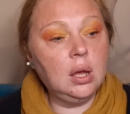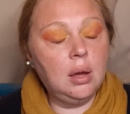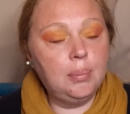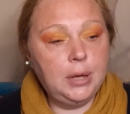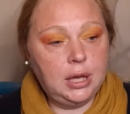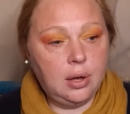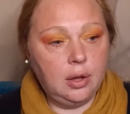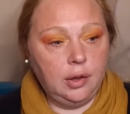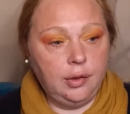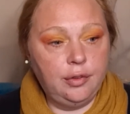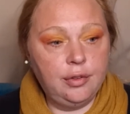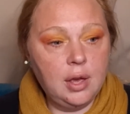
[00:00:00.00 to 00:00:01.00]

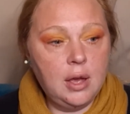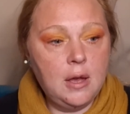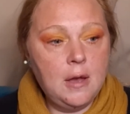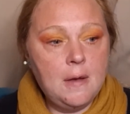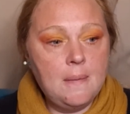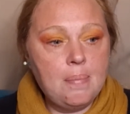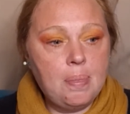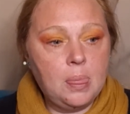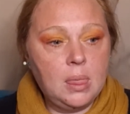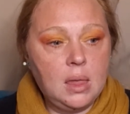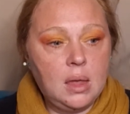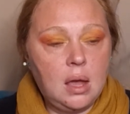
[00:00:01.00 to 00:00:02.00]
because
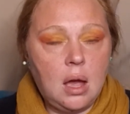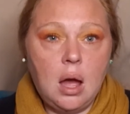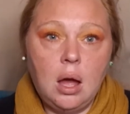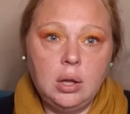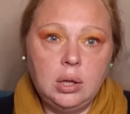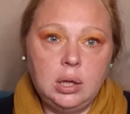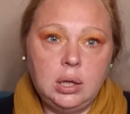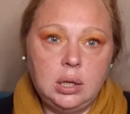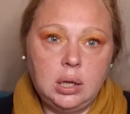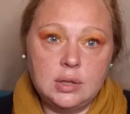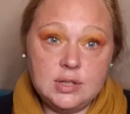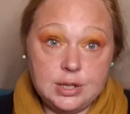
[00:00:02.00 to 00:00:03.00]
I
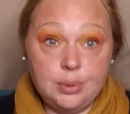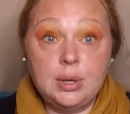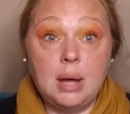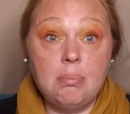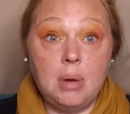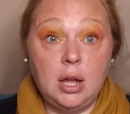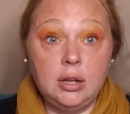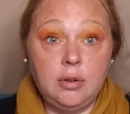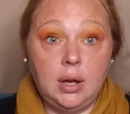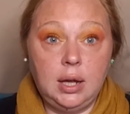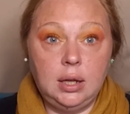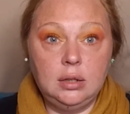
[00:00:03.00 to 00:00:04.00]
still get
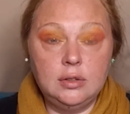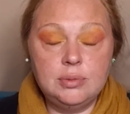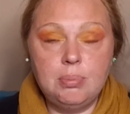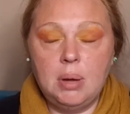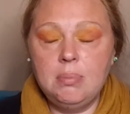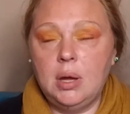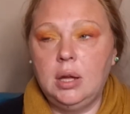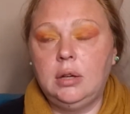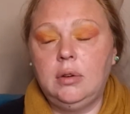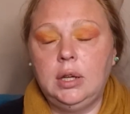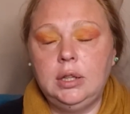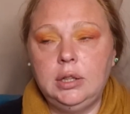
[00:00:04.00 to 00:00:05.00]
migraines. My
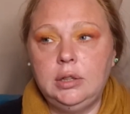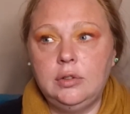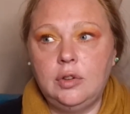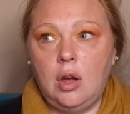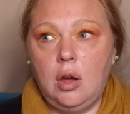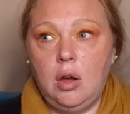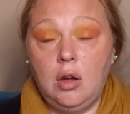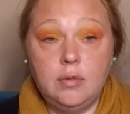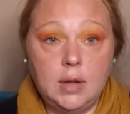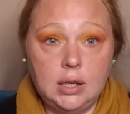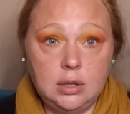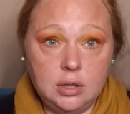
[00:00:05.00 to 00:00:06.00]
migraines are
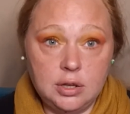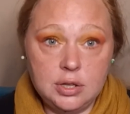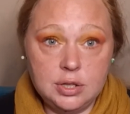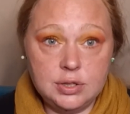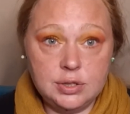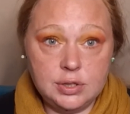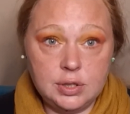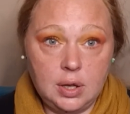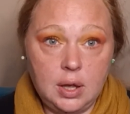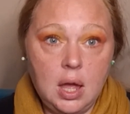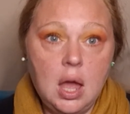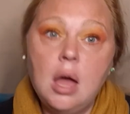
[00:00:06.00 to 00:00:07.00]
horrendous.
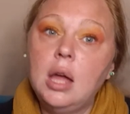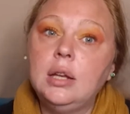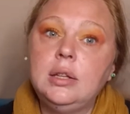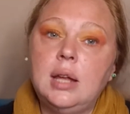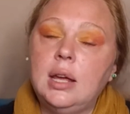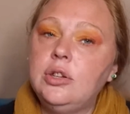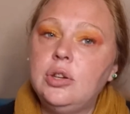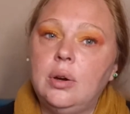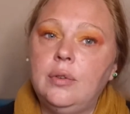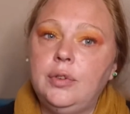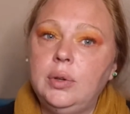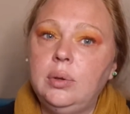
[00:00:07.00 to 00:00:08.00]

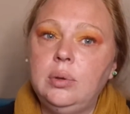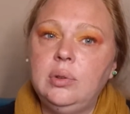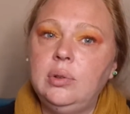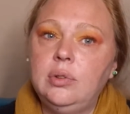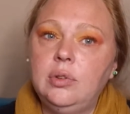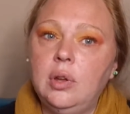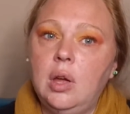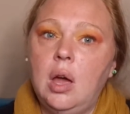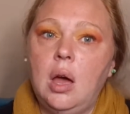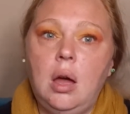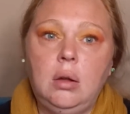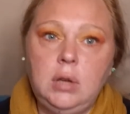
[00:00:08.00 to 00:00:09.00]
Deja Vus
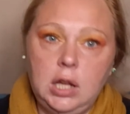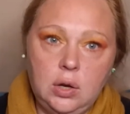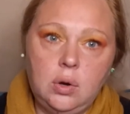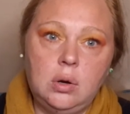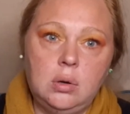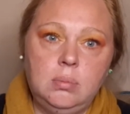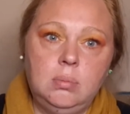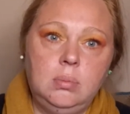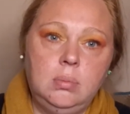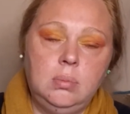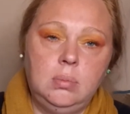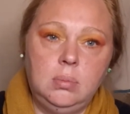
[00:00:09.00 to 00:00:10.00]
only come
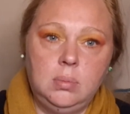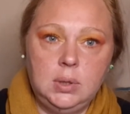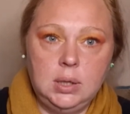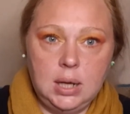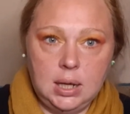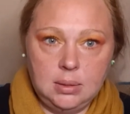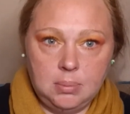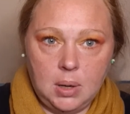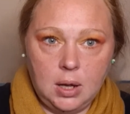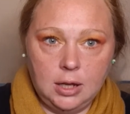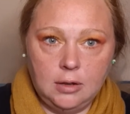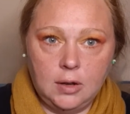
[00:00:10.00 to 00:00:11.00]
near the
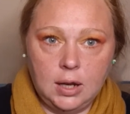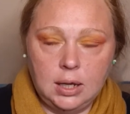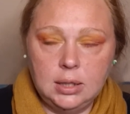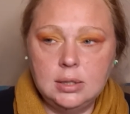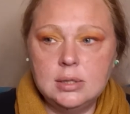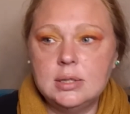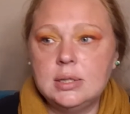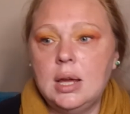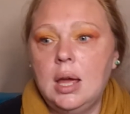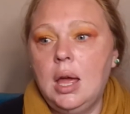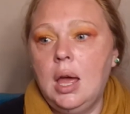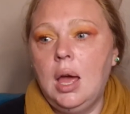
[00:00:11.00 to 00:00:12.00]
migraines.
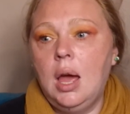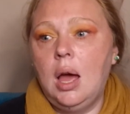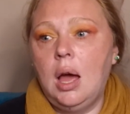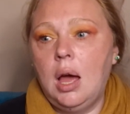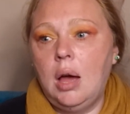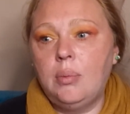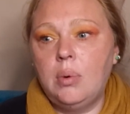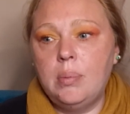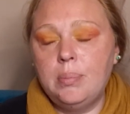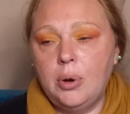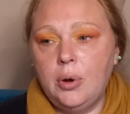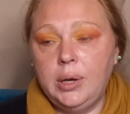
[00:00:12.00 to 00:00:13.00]
At one
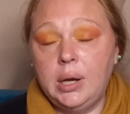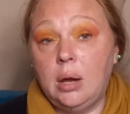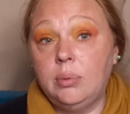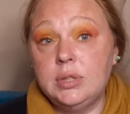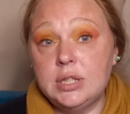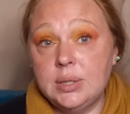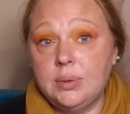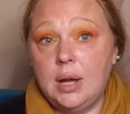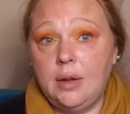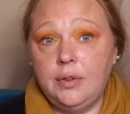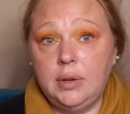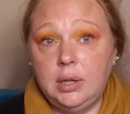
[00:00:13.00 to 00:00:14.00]
point I was still
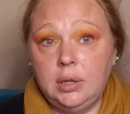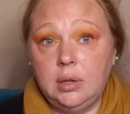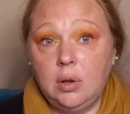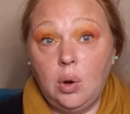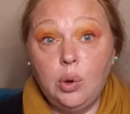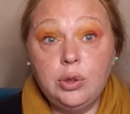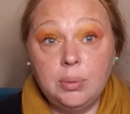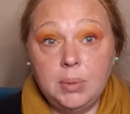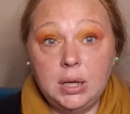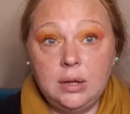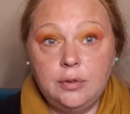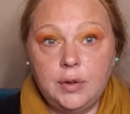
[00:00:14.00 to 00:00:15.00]
having other
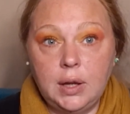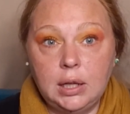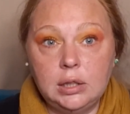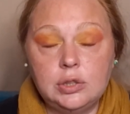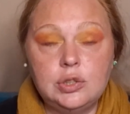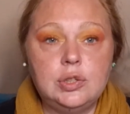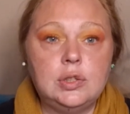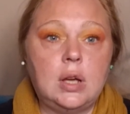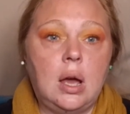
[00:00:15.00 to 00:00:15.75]
mini fits.